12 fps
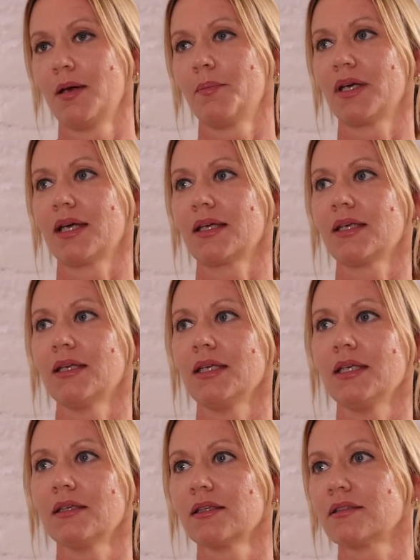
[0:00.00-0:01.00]
but I can
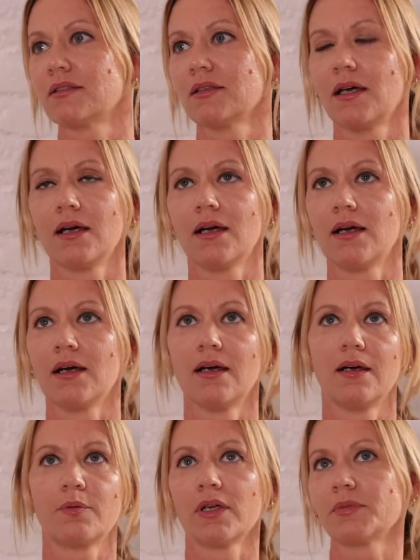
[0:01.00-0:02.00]
eat it
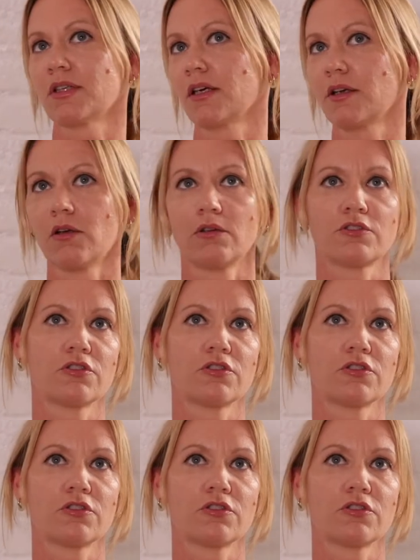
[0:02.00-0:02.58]
uh, perhaps, I don't know,